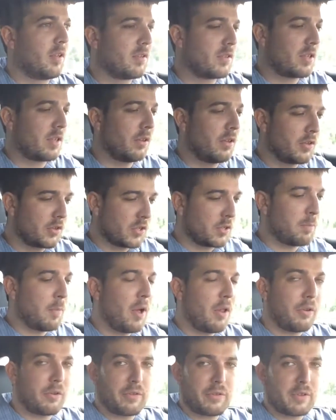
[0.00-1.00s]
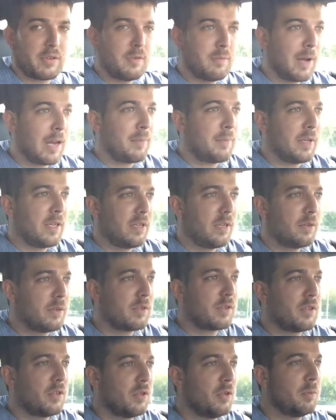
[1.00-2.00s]
It's a little smaller than you might be
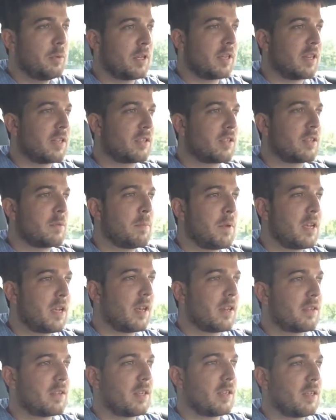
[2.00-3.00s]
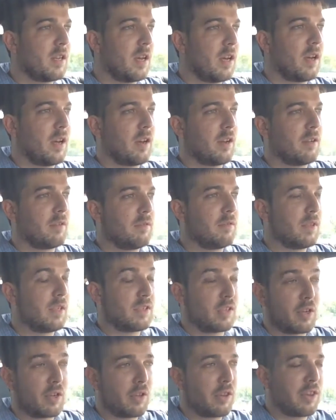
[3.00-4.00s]
used to, but that's just because
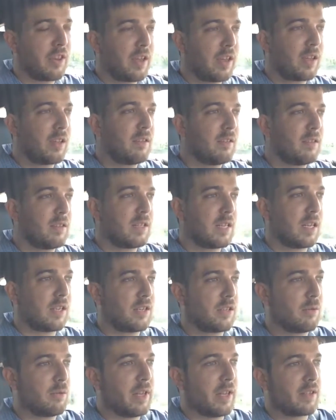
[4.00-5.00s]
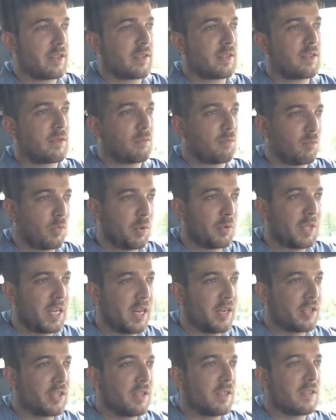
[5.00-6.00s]
it's a good thing. It takes you less
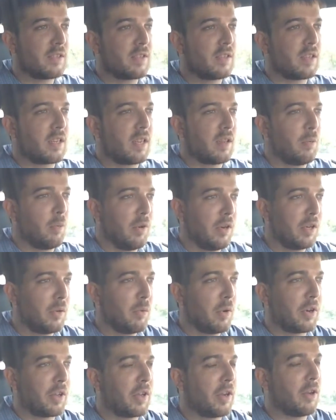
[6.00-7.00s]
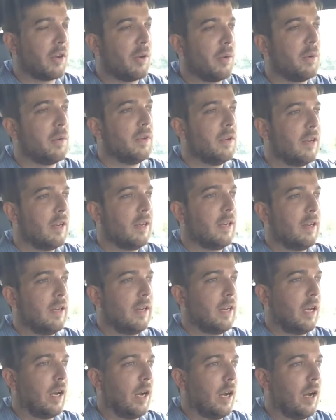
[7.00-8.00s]
rotations to get where you want to go.
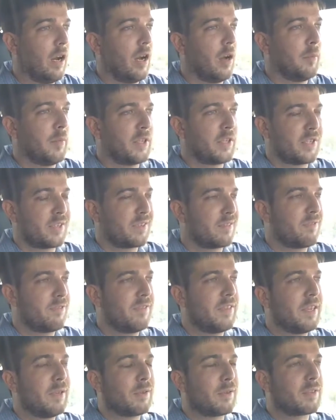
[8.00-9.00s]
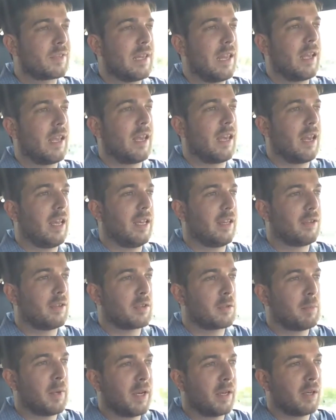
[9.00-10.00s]
It just feels like it
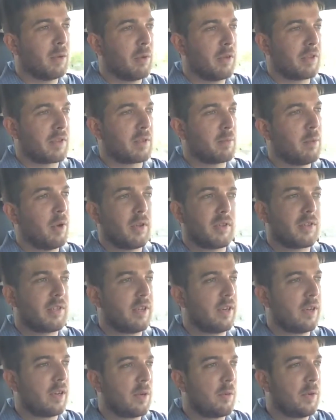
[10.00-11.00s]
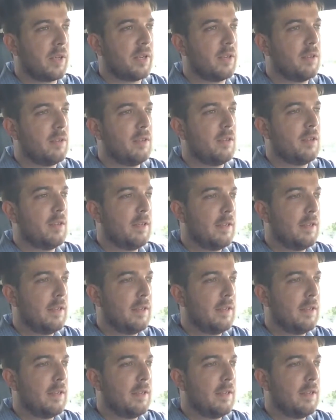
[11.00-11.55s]
handles better with a small steering wheel.